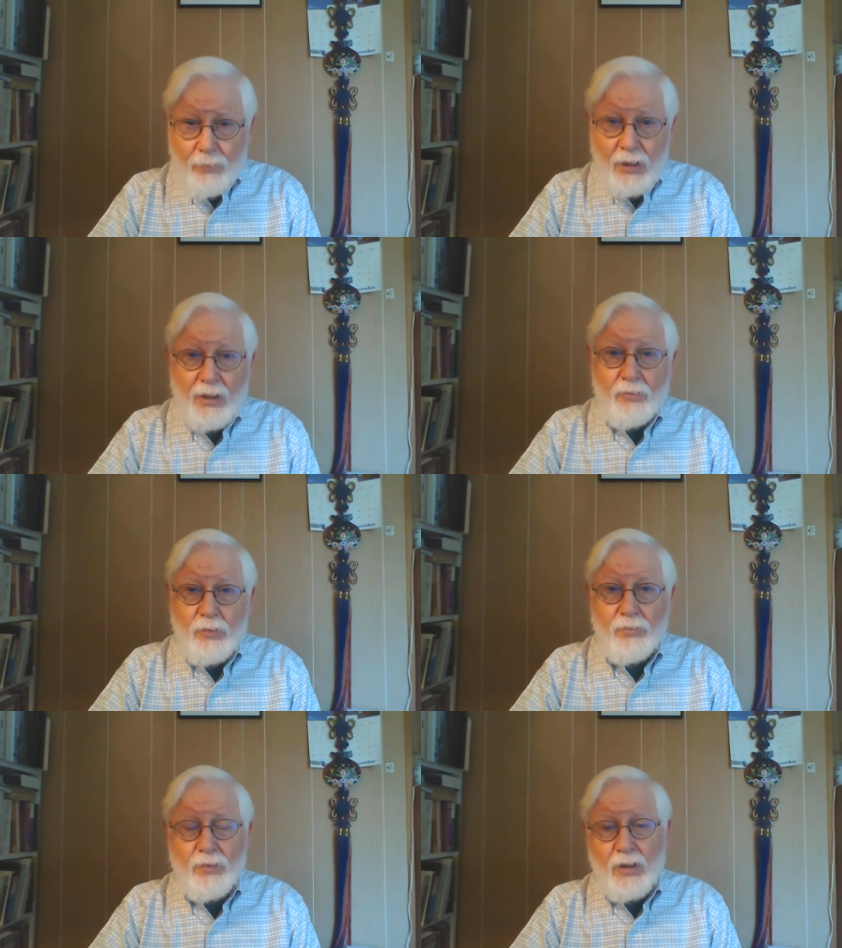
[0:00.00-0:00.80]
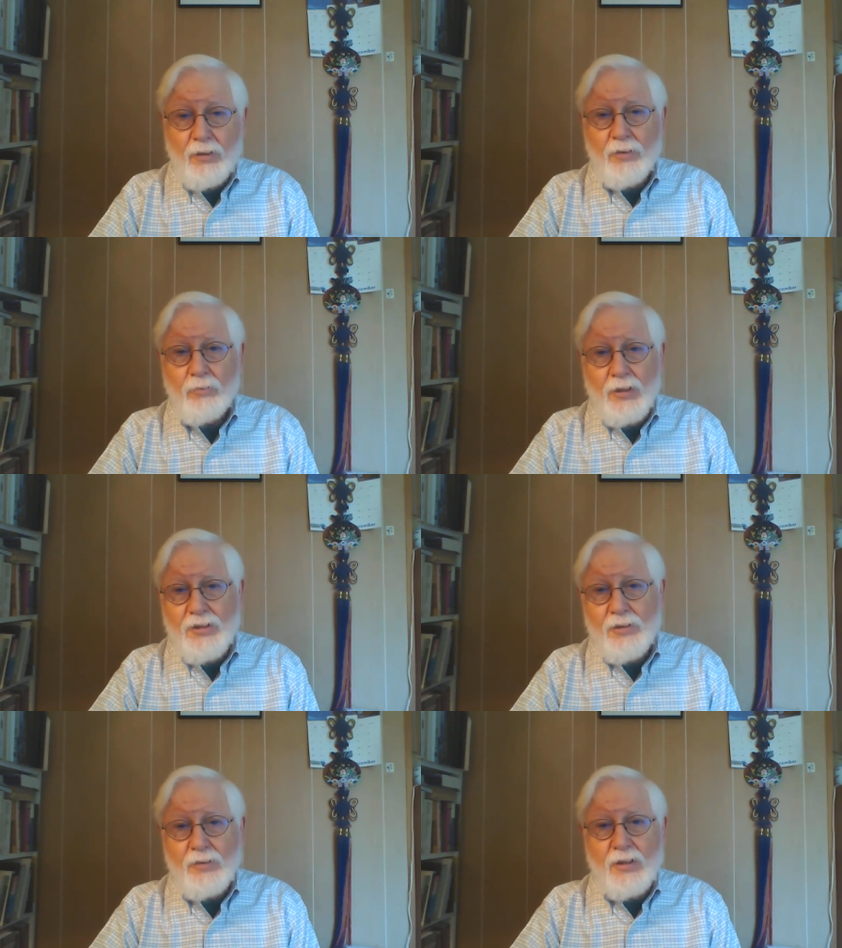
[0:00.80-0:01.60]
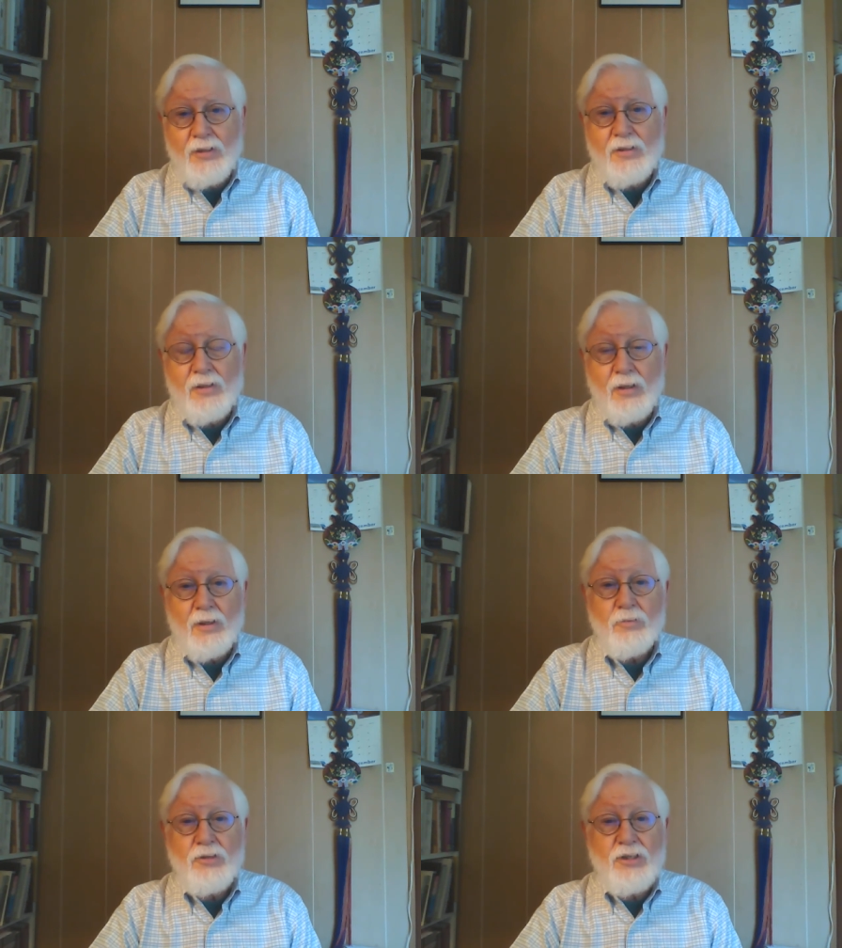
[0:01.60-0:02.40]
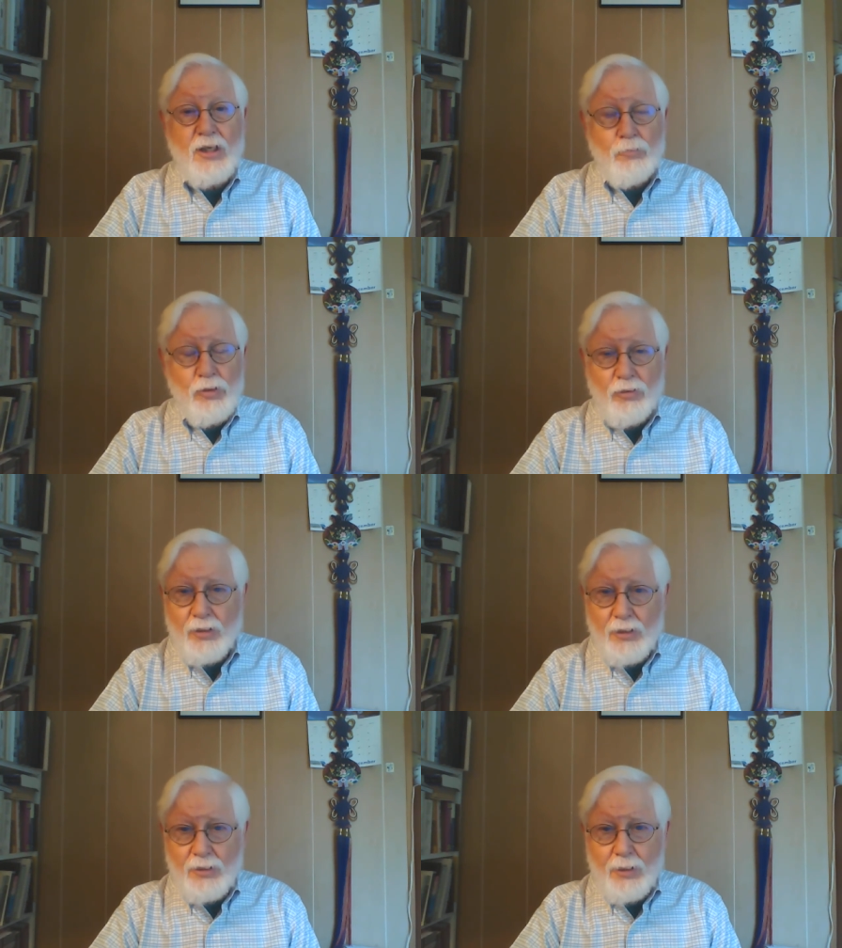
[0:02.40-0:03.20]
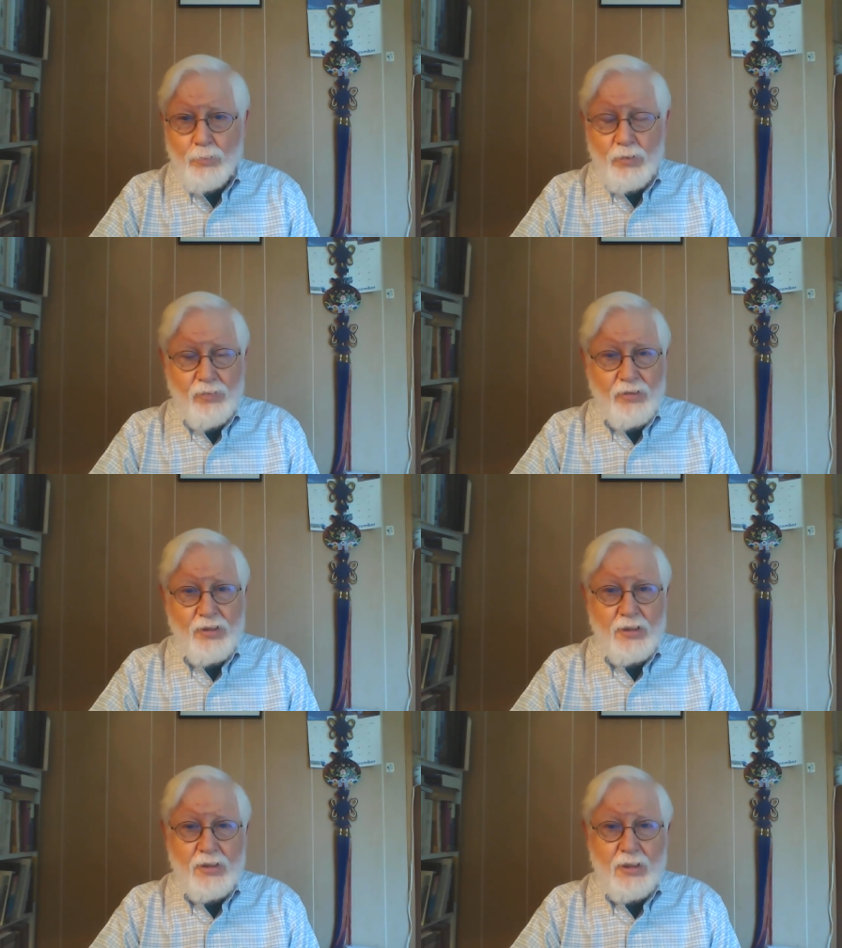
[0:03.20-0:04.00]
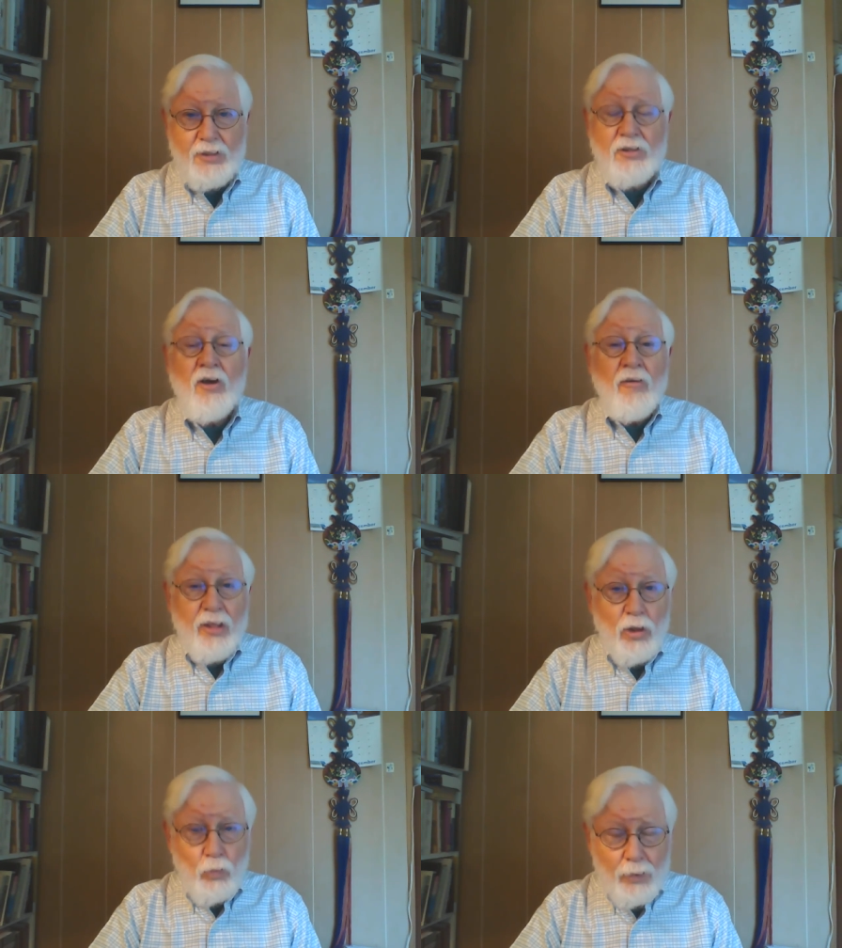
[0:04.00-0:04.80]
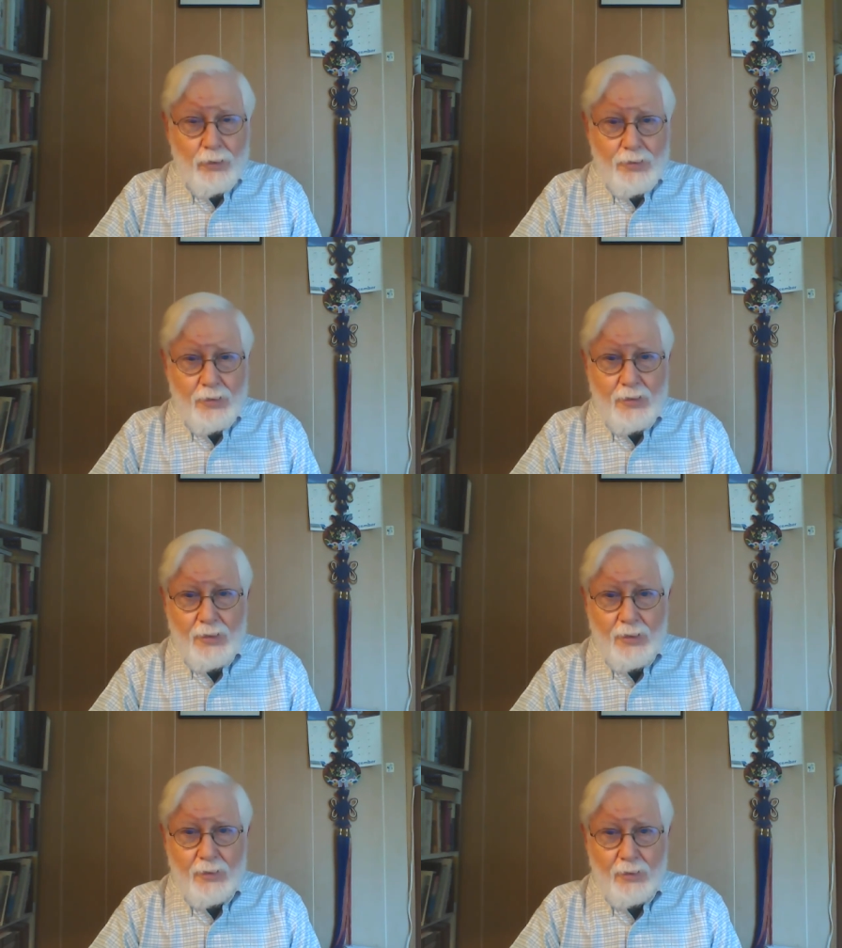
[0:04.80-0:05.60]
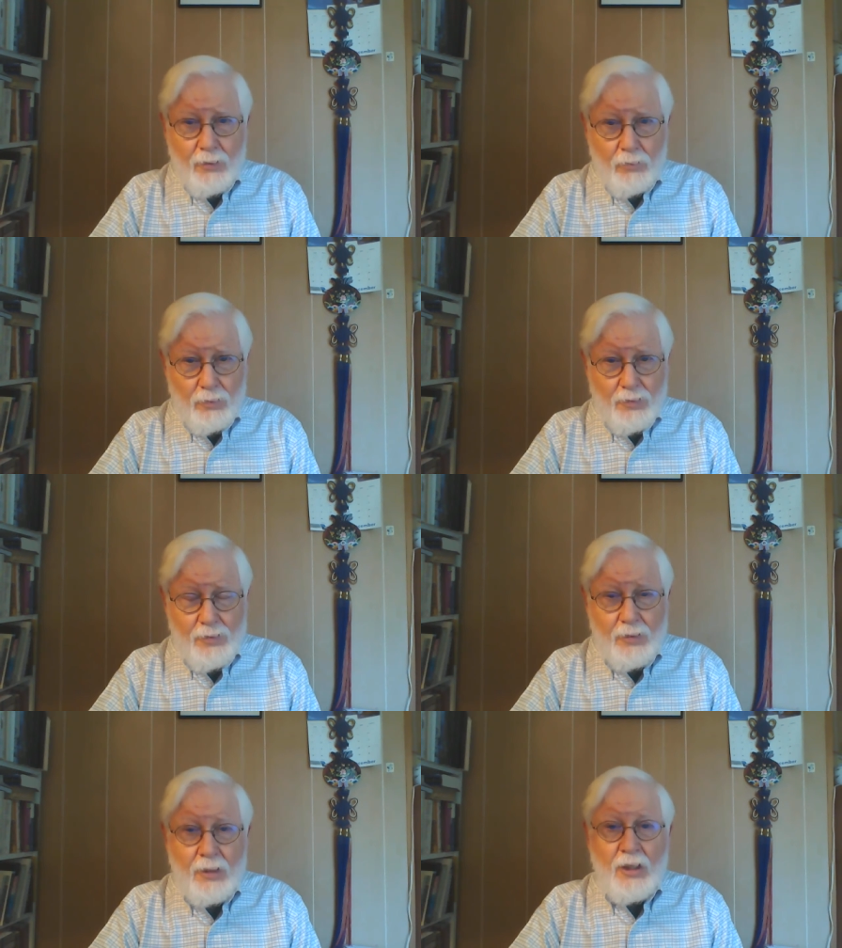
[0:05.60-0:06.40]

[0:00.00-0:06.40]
and if you follow the rest of these steps or these tips for success, you will succeed in the course.